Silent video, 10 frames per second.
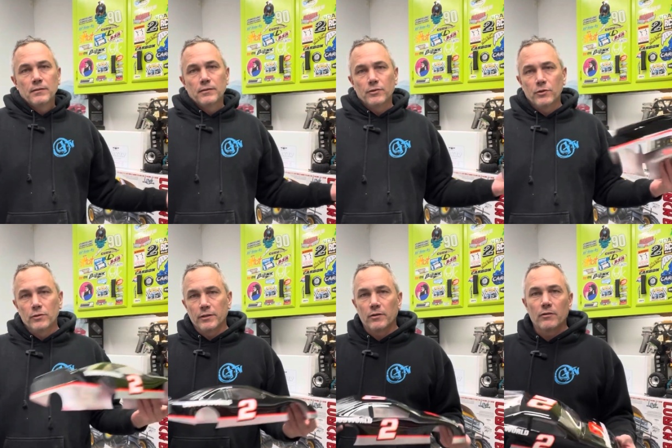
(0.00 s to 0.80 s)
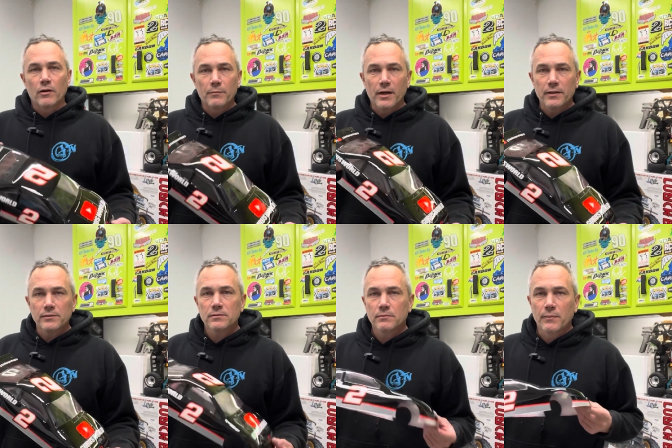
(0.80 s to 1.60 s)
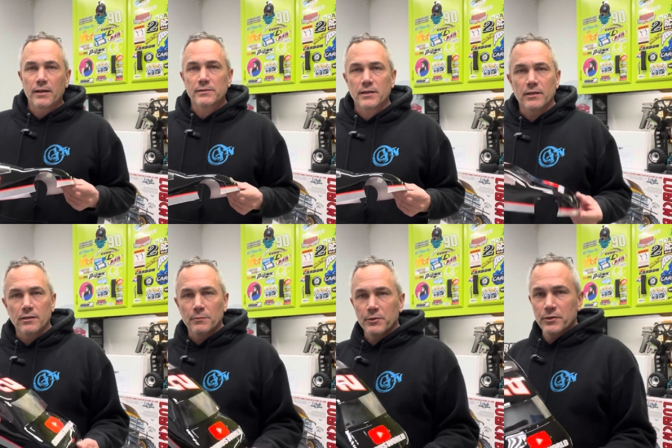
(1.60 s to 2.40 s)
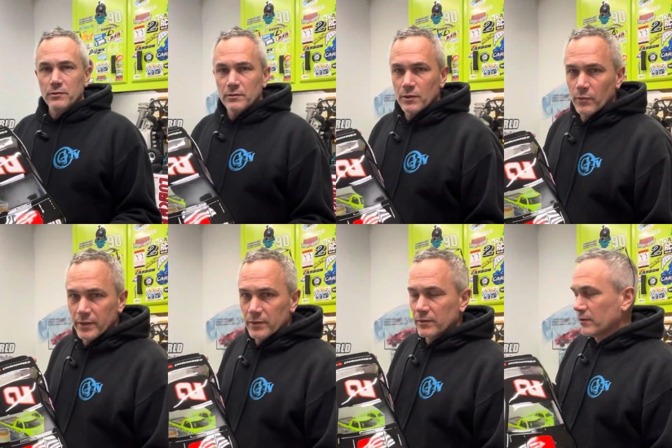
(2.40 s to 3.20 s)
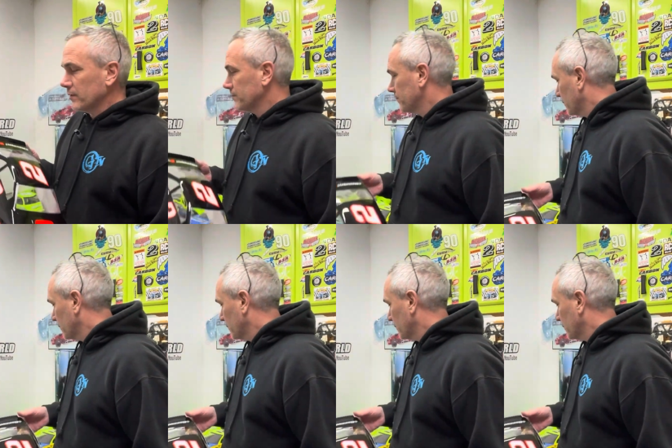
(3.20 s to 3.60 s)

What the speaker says: dueling Earnhardt bodies. Mine's got a number 2, not quite Earnhardt.